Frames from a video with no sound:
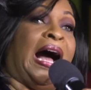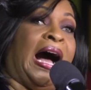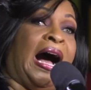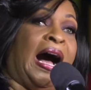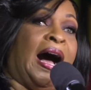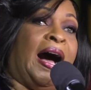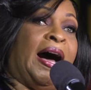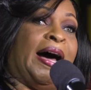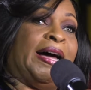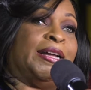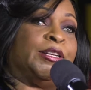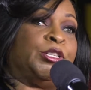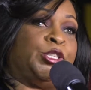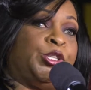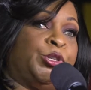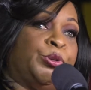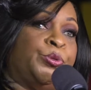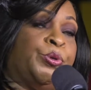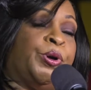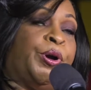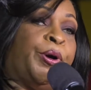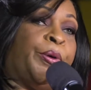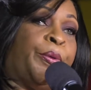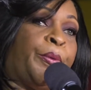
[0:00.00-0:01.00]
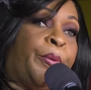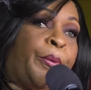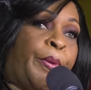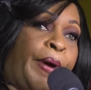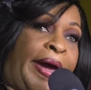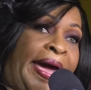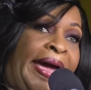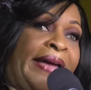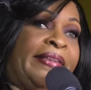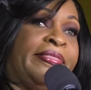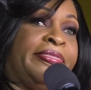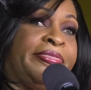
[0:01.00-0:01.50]
God to
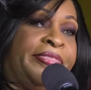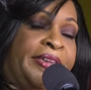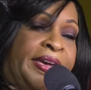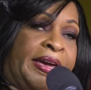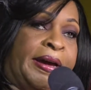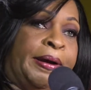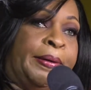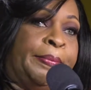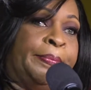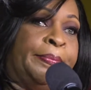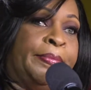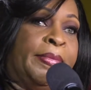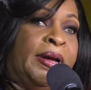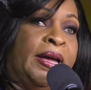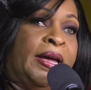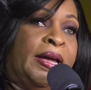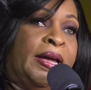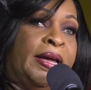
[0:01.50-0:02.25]
correct them